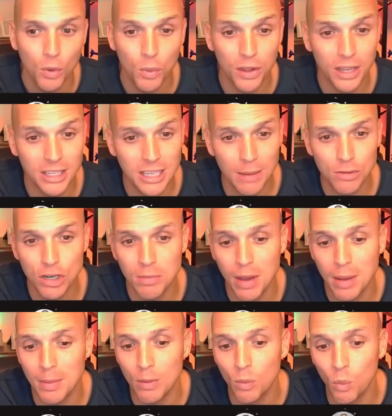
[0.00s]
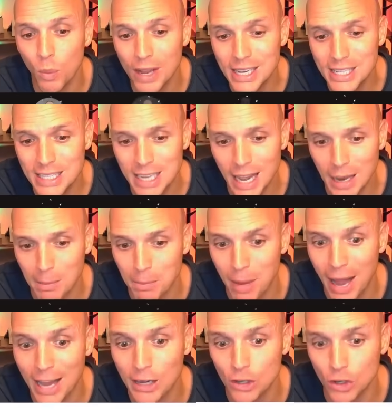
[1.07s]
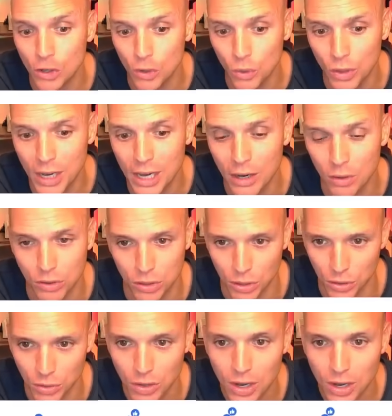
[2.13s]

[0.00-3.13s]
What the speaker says: with exception maybe Wednesday by a degree or two.